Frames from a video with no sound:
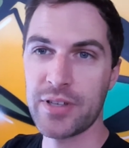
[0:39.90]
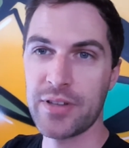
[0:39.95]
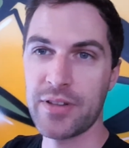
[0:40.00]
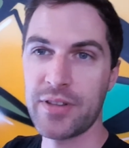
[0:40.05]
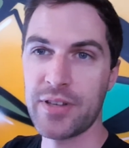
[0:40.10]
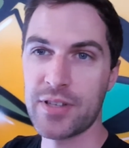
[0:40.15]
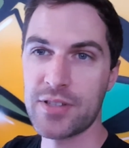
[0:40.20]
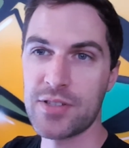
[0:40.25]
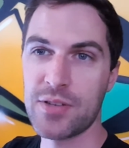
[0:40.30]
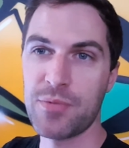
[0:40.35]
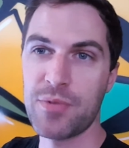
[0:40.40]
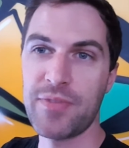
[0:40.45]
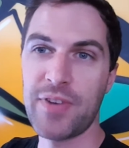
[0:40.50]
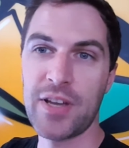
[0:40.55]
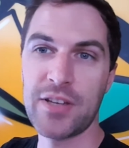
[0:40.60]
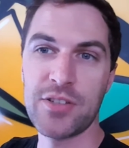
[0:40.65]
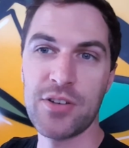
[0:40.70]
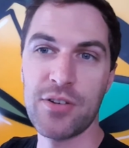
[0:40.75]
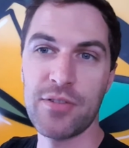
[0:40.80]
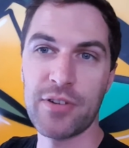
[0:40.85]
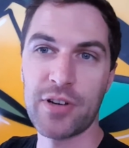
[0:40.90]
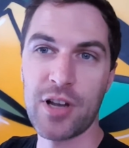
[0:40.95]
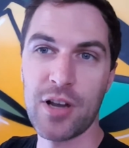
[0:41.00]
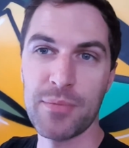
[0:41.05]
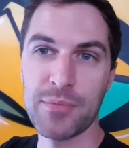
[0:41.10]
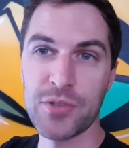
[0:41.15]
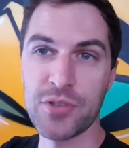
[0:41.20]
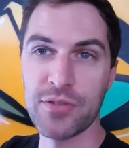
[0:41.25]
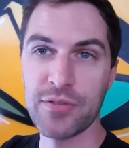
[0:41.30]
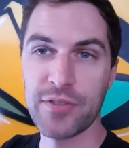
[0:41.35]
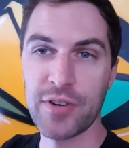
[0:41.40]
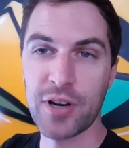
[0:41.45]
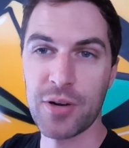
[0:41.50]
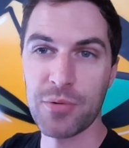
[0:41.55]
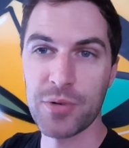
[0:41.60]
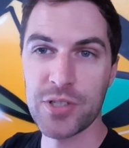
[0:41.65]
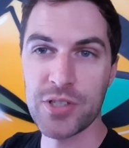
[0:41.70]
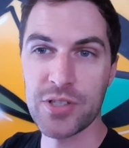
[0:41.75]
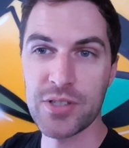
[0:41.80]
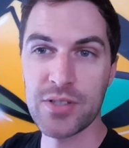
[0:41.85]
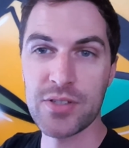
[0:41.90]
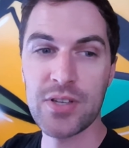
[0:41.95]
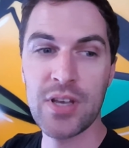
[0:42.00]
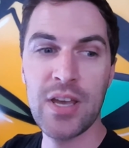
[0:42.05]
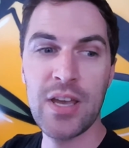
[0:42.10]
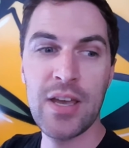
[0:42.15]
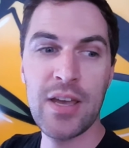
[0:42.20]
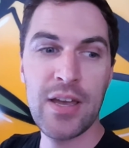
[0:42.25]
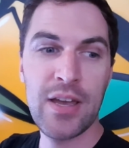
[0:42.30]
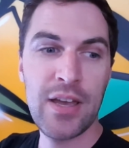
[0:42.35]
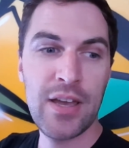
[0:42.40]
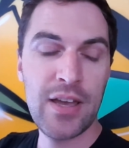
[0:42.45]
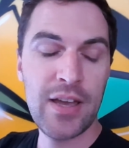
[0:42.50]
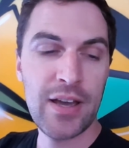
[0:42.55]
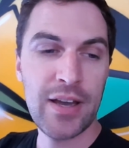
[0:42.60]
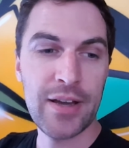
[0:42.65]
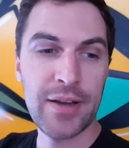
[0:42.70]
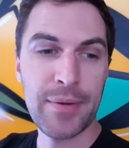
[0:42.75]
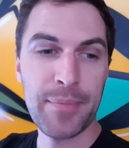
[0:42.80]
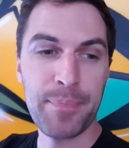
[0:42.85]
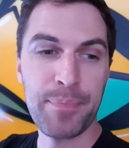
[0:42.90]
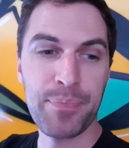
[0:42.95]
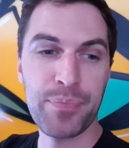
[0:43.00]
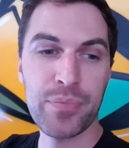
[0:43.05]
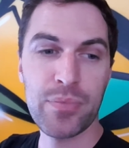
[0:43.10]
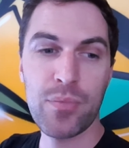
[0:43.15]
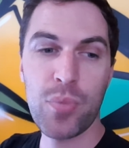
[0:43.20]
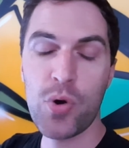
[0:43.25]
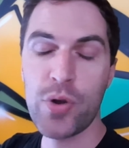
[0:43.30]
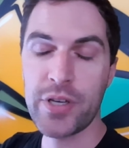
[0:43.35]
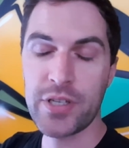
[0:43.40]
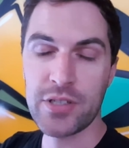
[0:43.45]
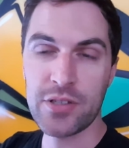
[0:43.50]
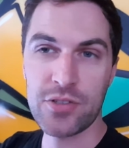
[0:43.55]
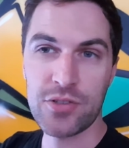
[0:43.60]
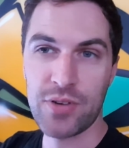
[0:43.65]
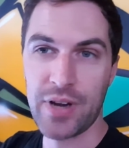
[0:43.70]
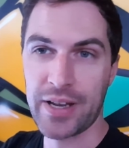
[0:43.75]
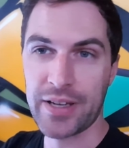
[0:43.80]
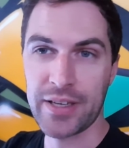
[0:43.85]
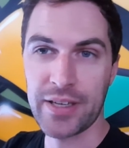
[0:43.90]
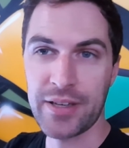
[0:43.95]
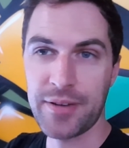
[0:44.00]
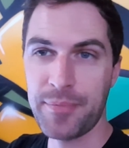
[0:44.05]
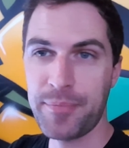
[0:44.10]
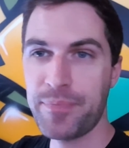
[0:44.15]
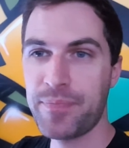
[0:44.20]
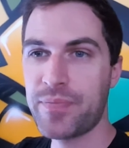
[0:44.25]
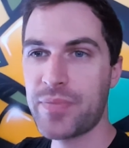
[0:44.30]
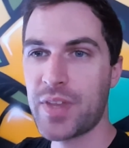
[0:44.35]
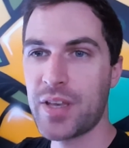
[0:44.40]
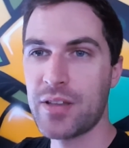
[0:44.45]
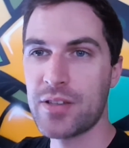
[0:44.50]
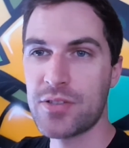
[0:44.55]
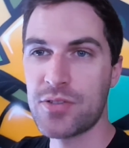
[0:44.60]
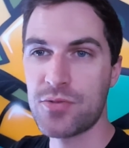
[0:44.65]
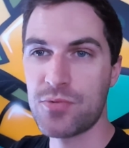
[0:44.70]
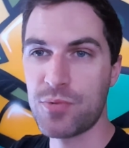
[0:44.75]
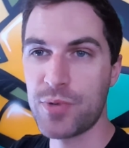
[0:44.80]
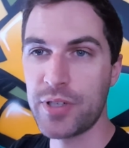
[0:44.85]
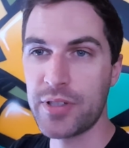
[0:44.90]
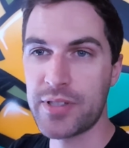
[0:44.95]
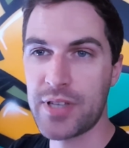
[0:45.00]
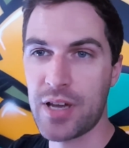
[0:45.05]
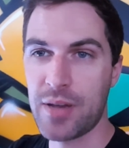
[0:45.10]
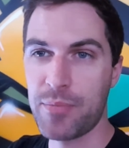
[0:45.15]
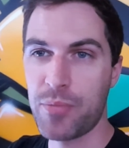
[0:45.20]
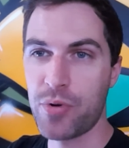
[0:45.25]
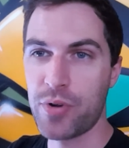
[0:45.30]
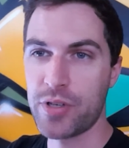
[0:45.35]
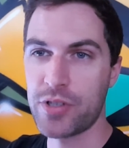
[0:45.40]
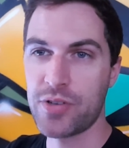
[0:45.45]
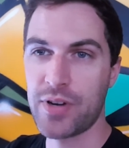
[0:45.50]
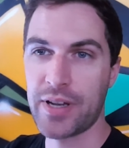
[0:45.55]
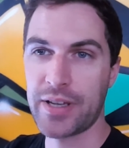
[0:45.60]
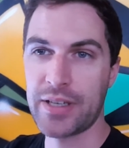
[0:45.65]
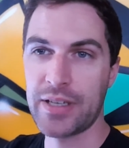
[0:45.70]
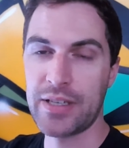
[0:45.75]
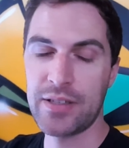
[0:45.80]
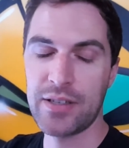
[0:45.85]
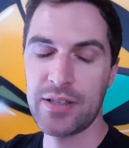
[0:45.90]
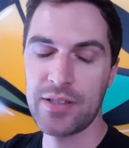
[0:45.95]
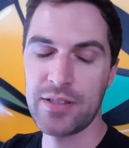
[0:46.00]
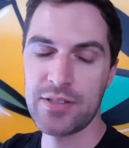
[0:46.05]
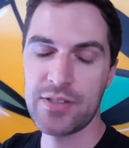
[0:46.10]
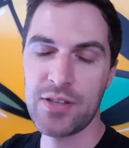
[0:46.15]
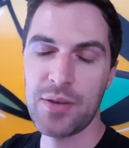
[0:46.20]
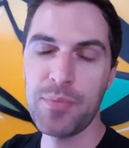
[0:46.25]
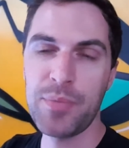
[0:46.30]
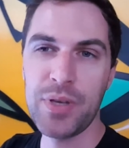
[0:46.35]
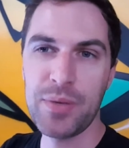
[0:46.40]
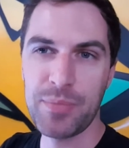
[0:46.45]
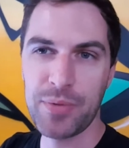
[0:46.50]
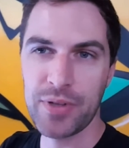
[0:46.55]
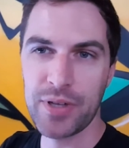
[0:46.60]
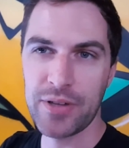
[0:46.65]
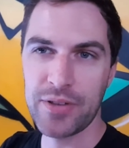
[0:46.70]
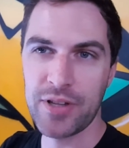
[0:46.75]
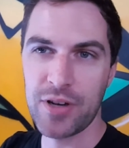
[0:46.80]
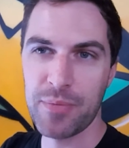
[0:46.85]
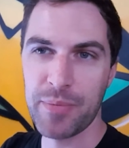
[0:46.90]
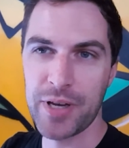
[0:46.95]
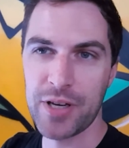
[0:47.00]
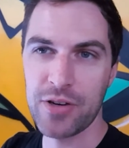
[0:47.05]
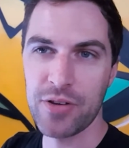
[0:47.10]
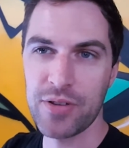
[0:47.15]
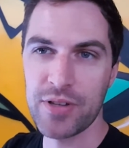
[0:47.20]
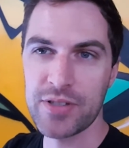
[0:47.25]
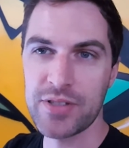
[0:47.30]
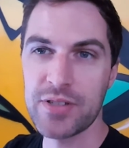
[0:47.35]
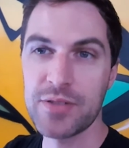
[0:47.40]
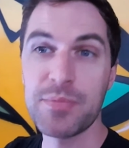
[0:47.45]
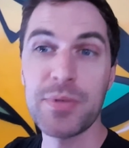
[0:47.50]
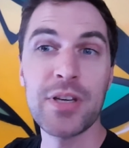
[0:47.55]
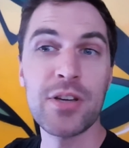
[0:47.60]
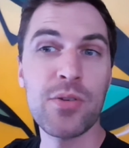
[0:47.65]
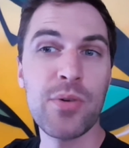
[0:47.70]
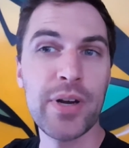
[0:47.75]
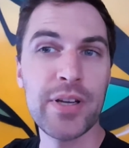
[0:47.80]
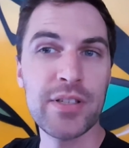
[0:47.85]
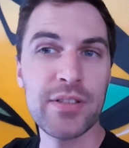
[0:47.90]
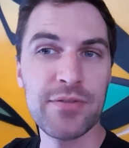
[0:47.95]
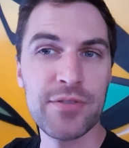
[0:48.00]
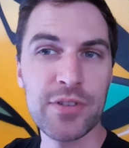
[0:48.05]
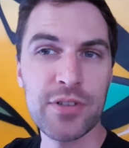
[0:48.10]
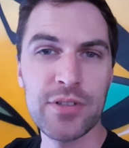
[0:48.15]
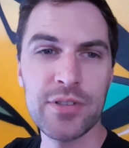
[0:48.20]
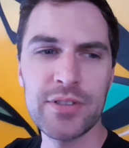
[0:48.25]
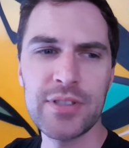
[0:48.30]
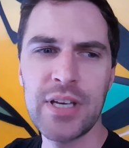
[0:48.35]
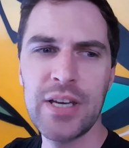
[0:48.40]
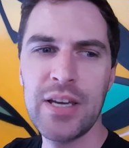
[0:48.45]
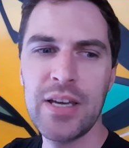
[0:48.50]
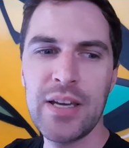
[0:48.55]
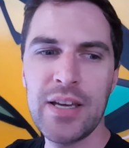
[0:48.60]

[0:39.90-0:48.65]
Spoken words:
things that we've had to overcome so far, which is point tracking. This is real-time point tracking, and some people out there might know this as being quite difficult.